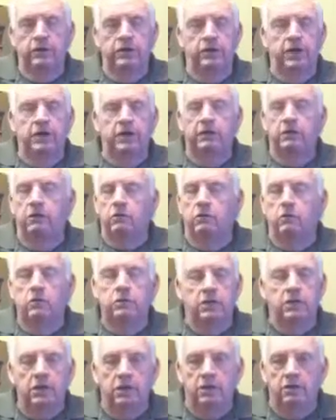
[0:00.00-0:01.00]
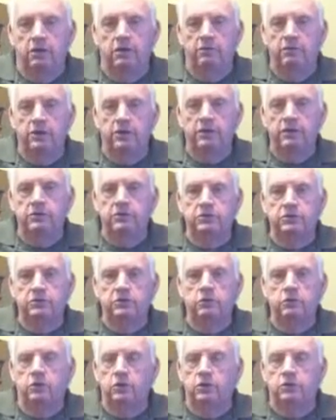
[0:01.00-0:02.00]
They don't care about
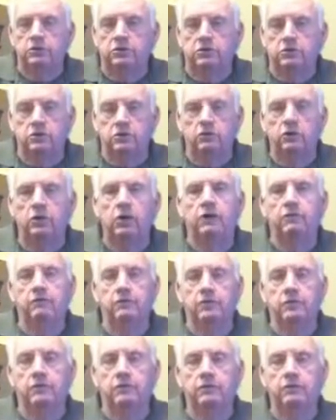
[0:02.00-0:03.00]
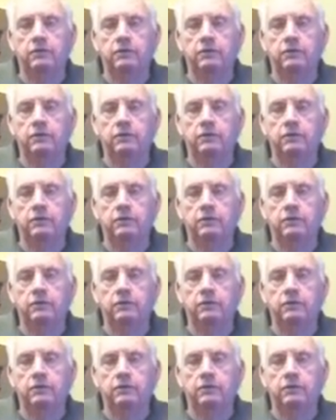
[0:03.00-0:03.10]
you whatsoever.